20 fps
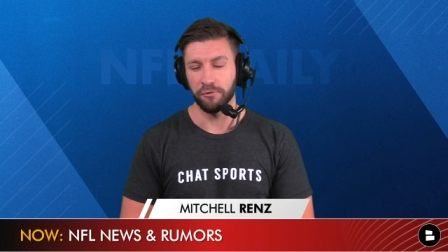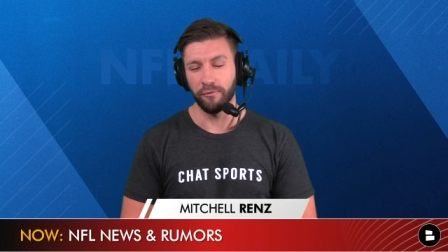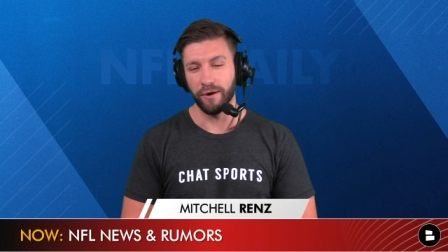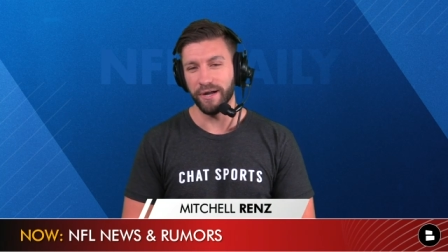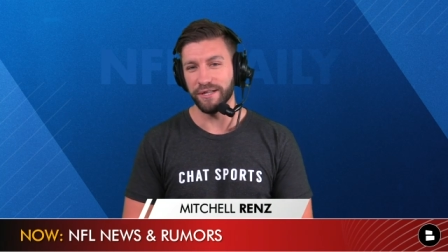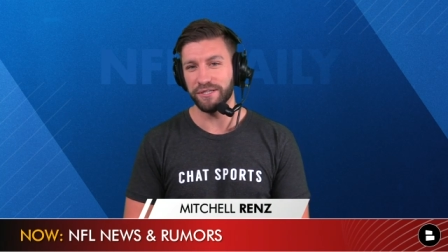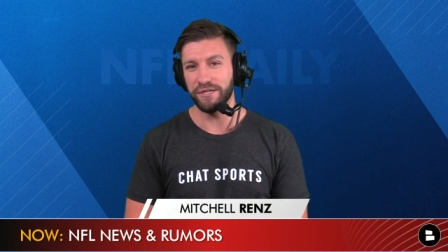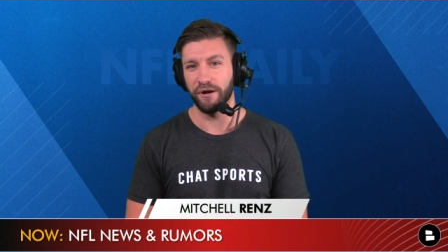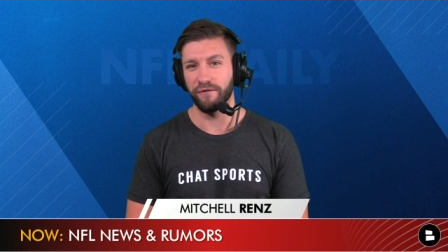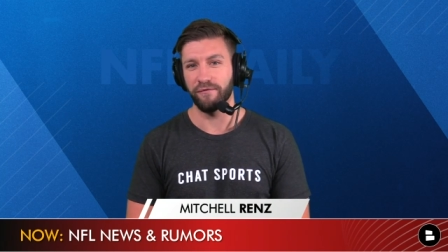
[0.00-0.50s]

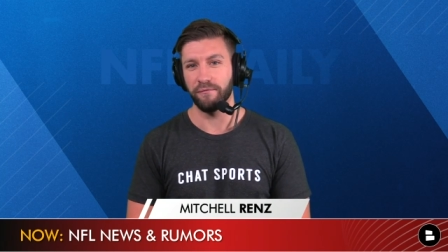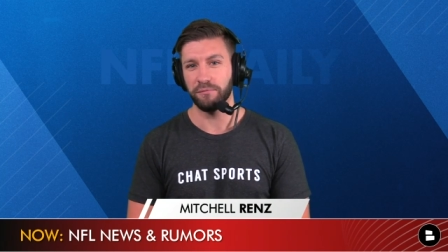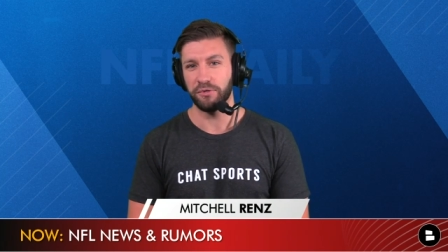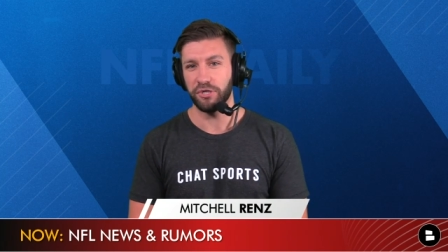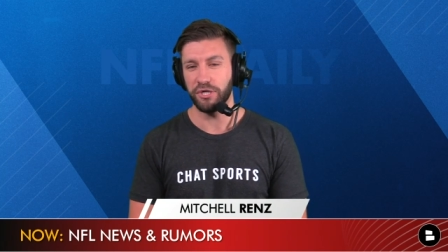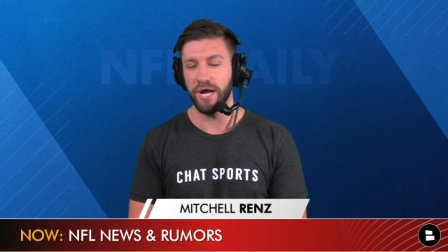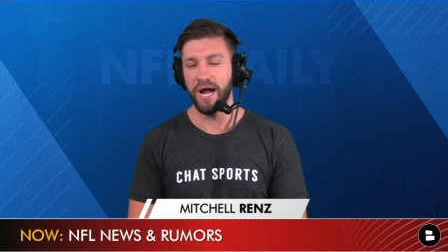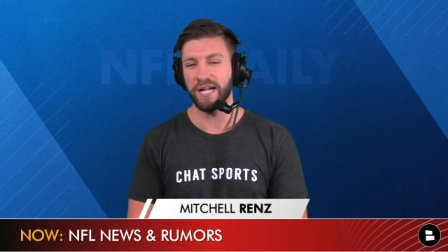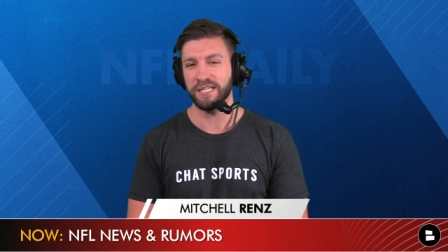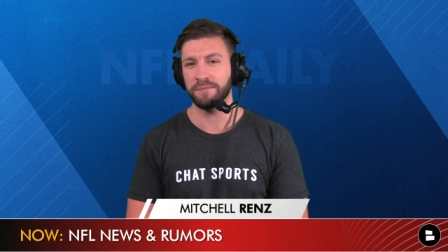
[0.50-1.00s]
Renz here from
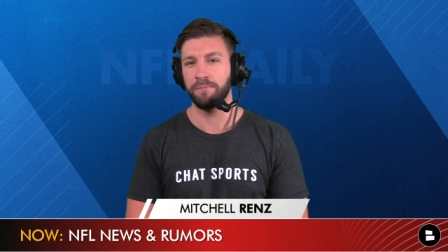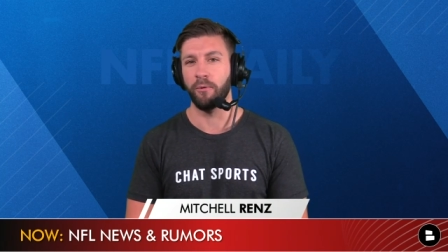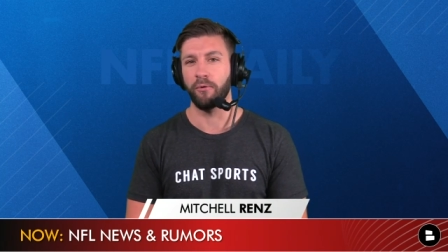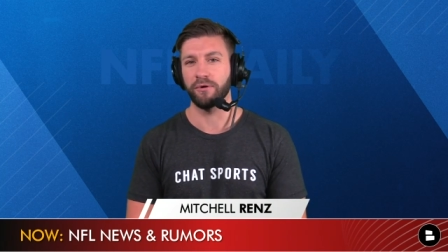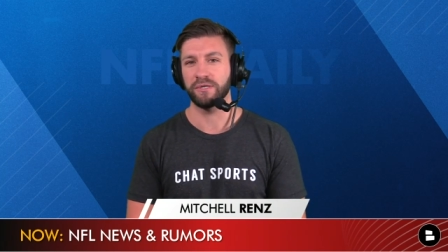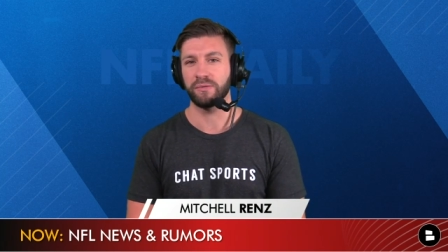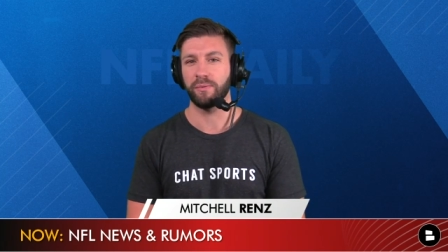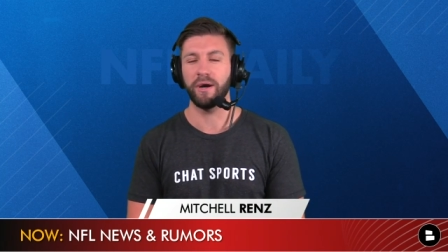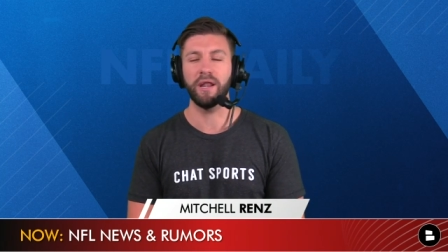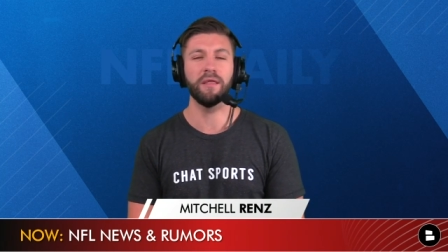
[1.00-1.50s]
Chat
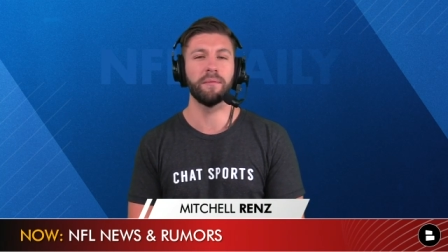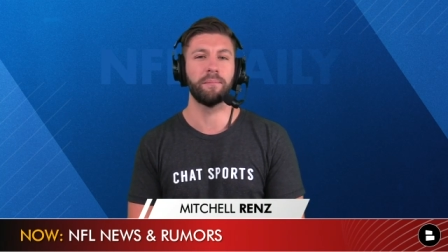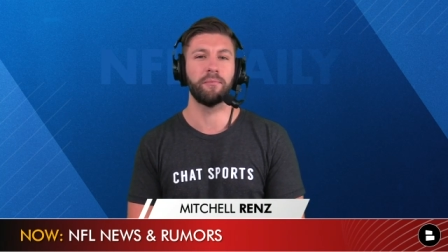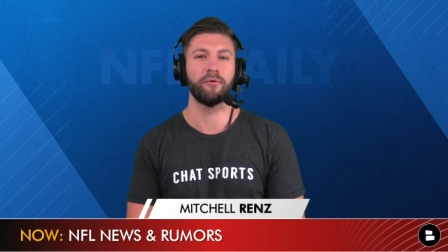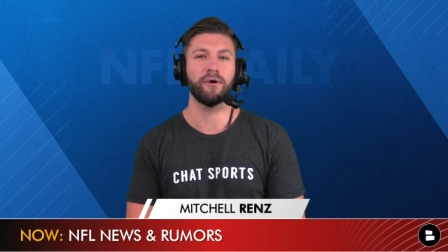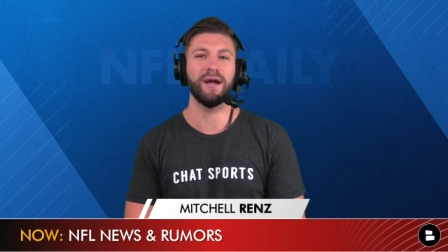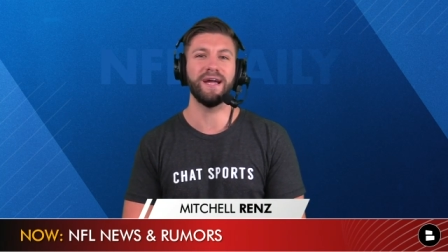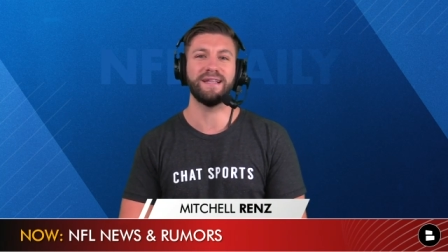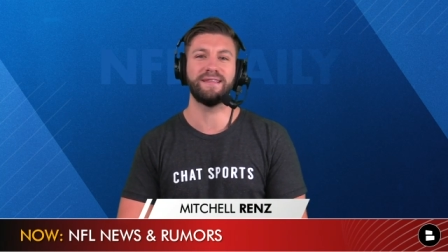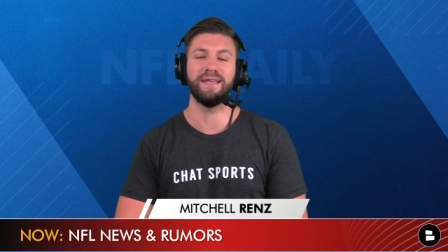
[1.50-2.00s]
Sports, ready to
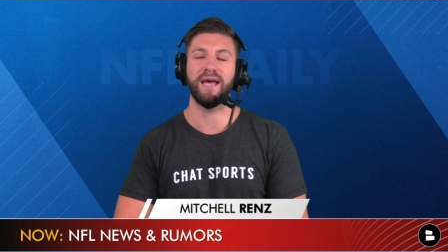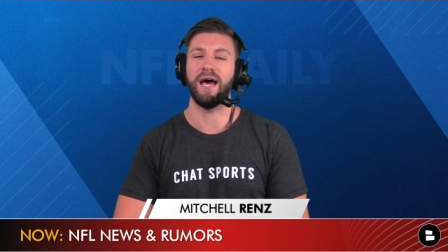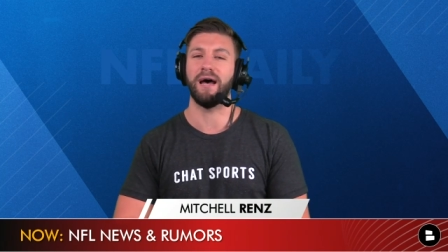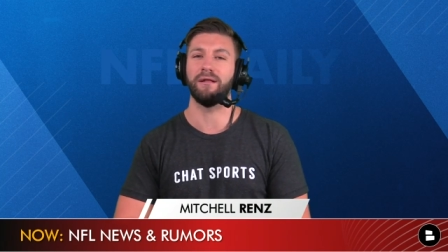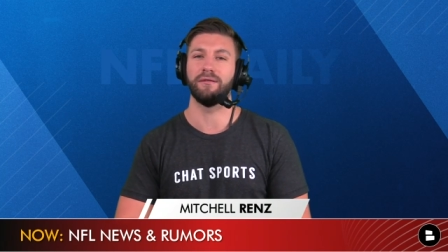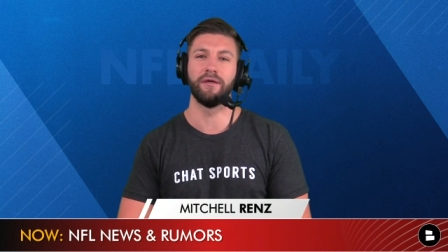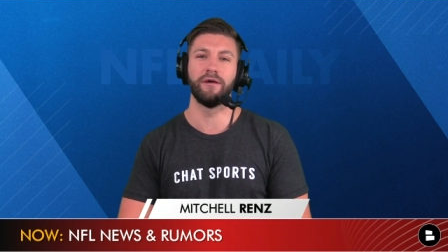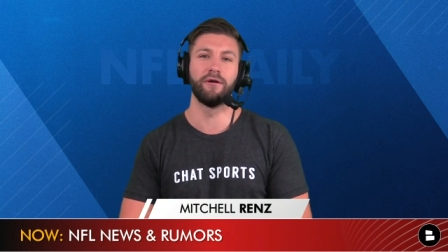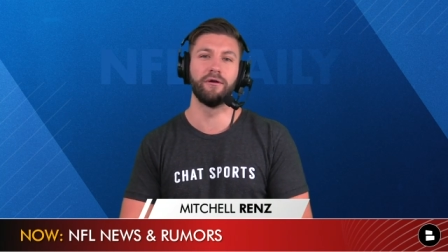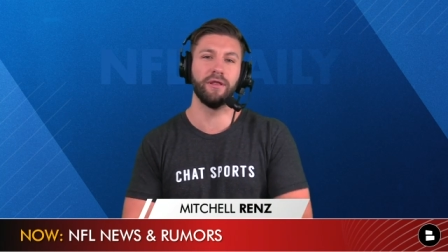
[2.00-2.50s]
break
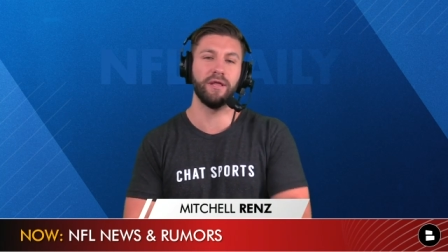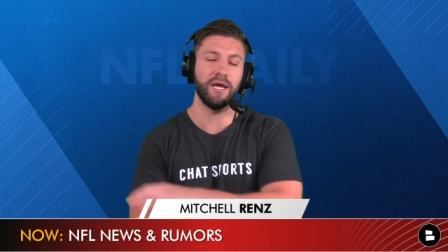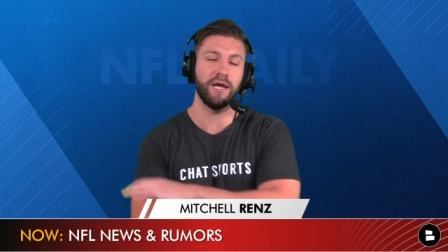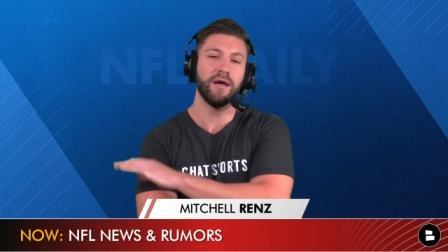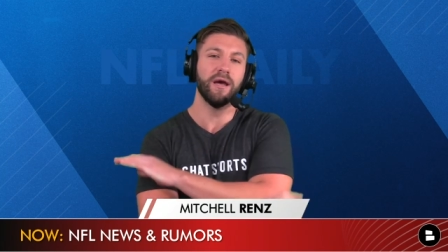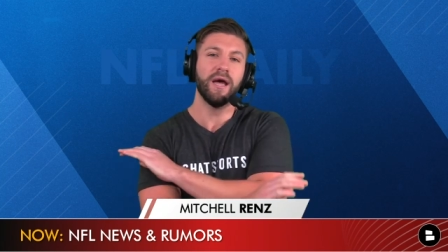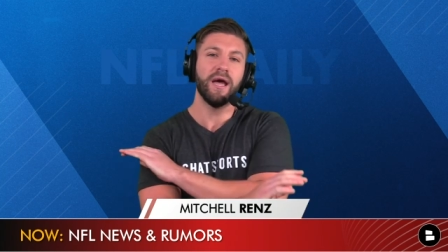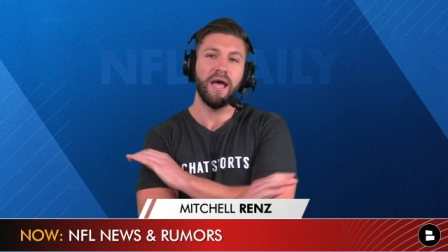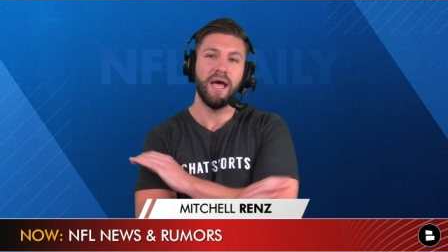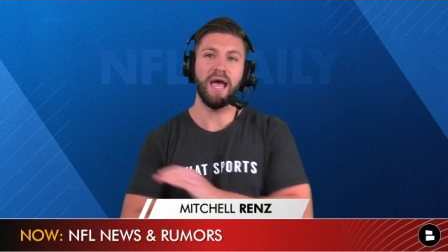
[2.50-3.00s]
down literally